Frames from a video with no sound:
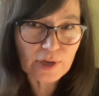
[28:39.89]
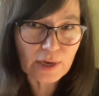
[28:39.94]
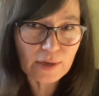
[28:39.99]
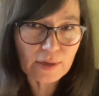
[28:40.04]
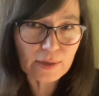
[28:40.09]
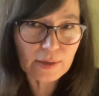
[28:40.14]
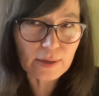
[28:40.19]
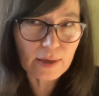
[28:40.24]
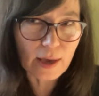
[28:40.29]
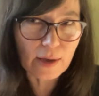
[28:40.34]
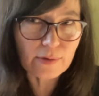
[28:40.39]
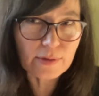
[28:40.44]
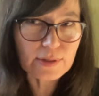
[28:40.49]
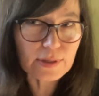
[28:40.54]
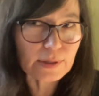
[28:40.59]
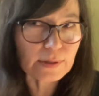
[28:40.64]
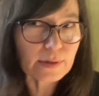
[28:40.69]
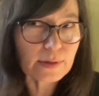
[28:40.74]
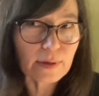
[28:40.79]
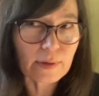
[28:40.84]
I
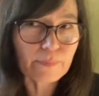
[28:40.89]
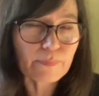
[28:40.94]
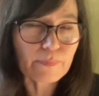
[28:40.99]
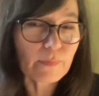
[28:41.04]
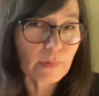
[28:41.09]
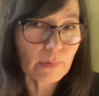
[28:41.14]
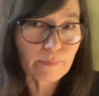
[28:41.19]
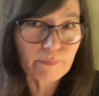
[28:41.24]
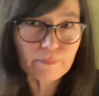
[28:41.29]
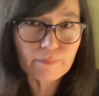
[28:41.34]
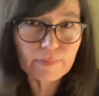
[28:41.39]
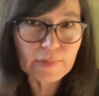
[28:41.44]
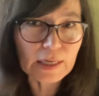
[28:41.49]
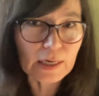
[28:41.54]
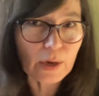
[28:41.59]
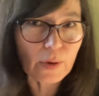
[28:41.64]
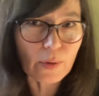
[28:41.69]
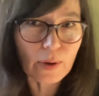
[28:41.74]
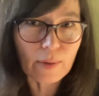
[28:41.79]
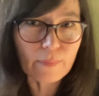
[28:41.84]
did
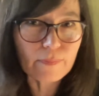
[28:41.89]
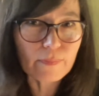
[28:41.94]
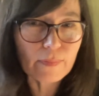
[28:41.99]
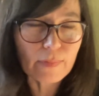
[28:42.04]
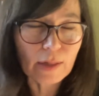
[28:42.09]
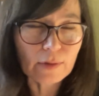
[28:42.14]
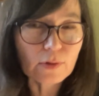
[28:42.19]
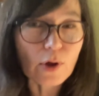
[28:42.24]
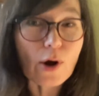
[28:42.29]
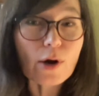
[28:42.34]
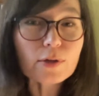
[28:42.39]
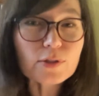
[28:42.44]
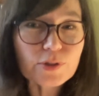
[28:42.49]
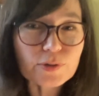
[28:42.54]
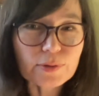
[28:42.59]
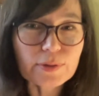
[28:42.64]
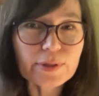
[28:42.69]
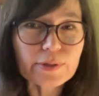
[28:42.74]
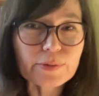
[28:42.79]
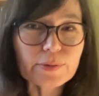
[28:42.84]
a
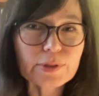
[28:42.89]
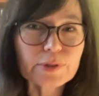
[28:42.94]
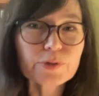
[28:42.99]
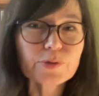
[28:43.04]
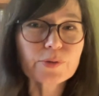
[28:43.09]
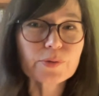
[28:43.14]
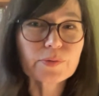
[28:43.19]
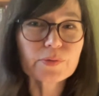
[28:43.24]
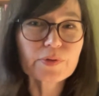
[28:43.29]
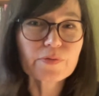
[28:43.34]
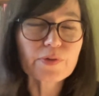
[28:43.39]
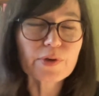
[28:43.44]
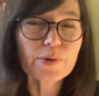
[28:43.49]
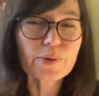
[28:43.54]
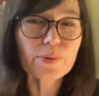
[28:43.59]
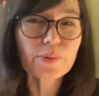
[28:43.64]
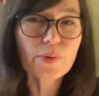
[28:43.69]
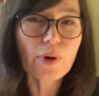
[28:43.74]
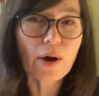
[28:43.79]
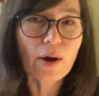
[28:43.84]
large literature
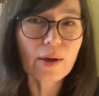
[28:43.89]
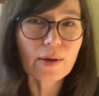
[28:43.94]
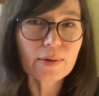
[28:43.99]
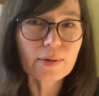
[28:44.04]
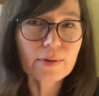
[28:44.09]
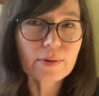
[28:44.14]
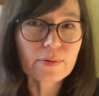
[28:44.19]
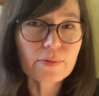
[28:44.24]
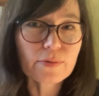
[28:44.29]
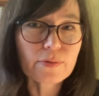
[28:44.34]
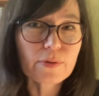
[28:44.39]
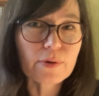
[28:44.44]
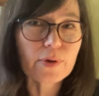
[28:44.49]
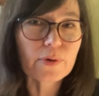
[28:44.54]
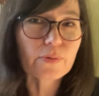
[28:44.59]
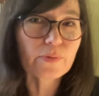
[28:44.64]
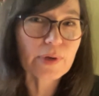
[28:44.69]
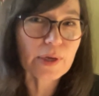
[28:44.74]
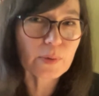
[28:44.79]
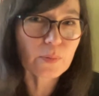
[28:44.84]
review on the
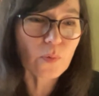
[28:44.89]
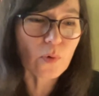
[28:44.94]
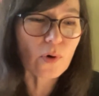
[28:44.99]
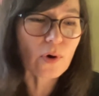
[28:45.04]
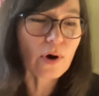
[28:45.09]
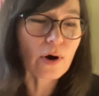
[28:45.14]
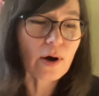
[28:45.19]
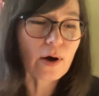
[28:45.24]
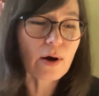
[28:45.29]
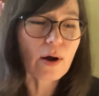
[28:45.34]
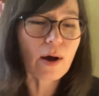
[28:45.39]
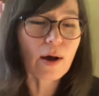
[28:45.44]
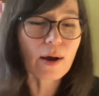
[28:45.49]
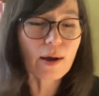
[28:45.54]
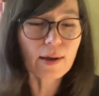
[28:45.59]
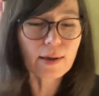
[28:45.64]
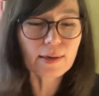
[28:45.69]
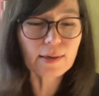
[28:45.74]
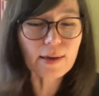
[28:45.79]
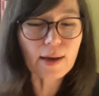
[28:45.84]
Korean War,
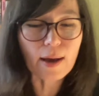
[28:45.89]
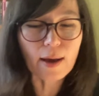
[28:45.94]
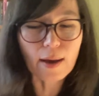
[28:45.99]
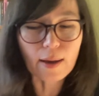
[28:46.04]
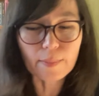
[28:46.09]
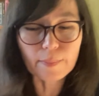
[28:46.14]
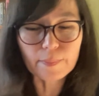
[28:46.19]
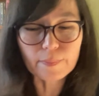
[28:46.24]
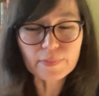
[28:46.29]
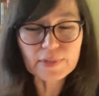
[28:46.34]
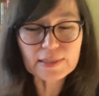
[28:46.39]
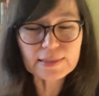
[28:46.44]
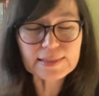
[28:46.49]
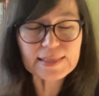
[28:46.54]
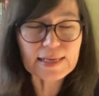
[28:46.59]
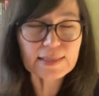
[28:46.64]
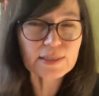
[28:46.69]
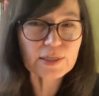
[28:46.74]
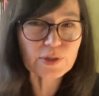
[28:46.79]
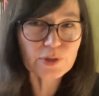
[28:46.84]
on the
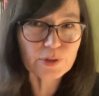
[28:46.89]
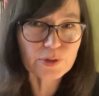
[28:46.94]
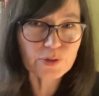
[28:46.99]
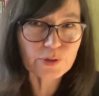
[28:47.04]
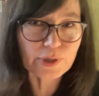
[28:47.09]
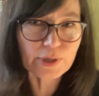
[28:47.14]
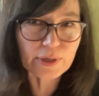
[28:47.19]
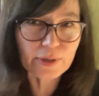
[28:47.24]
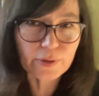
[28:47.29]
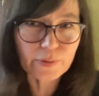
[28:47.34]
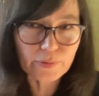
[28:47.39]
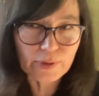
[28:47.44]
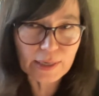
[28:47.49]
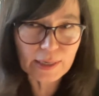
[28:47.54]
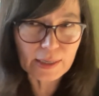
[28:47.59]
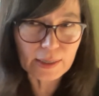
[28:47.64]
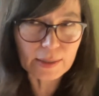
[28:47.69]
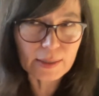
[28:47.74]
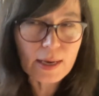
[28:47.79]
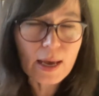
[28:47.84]
sex industry in
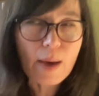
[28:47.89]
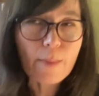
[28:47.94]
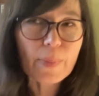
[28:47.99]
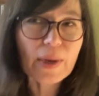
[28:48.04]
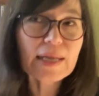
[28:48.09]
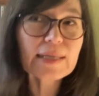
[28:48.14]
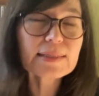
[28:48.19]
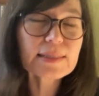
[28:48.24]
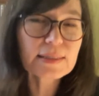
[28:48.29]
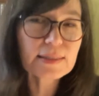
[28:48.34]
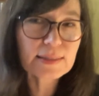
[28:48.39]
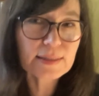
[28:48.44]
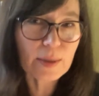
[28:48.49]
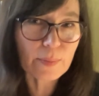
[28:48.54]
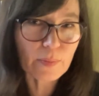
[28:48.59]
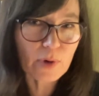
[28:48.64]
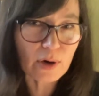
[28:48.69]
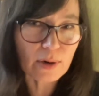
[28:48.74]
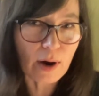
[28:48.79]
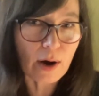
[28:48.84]
Korea, but I did
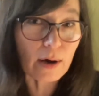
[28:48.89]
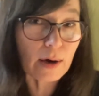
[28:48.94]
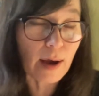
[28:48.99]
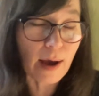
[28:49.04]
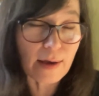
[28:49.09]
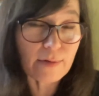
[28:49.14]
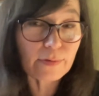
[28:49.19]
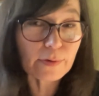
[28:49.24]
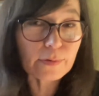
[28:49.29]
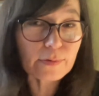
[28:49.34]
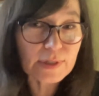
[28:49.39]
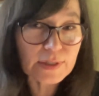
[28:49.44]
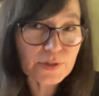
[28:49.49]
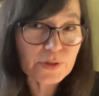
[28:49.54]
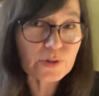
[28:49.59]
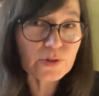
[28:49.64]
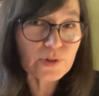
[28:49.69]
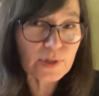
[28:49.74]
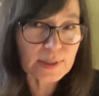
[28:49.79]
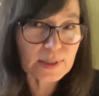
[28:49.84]
some archival
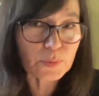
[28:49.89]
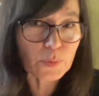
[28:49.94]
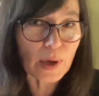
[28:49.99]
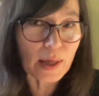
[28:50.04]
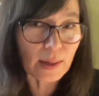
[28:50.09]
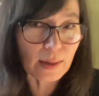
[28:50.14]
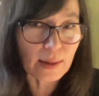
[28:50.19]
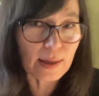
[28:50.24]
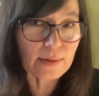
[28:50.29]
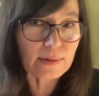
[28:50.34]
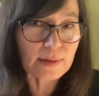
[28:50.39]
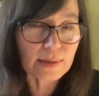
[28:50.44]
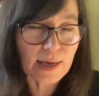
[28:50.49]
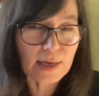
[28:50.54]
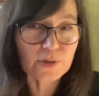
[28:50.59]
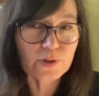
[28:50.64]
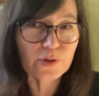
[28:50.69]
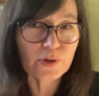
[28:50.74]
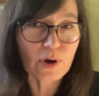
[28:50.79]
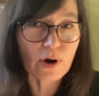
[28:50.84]
research as well at the
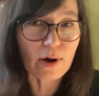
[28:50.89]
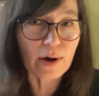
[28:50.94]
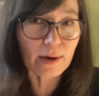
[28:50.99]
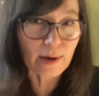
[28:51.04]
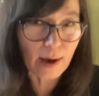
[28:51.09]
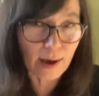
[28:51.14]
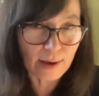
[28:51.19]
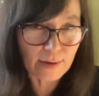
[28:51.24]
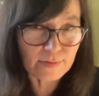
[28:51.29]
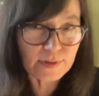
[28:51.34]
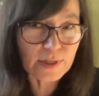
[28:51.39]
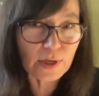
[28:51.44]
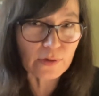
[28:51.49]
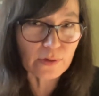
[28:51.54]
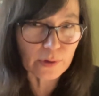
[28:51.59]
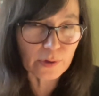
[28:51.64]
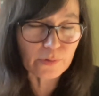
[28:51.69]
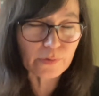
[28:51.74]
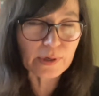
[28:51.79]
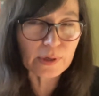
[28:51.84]
National Archives on
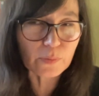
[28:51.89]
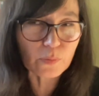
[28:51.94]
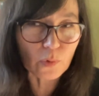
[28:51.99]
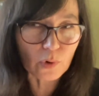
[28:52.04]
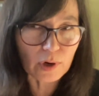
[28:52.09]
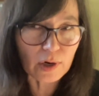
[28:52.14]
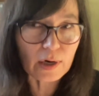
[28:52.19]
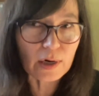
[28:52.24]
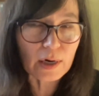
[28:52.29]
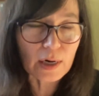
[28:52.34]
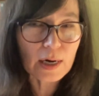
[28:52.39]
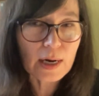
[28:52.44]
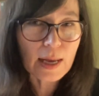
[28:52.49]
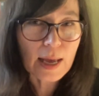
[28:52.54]
the Korean War.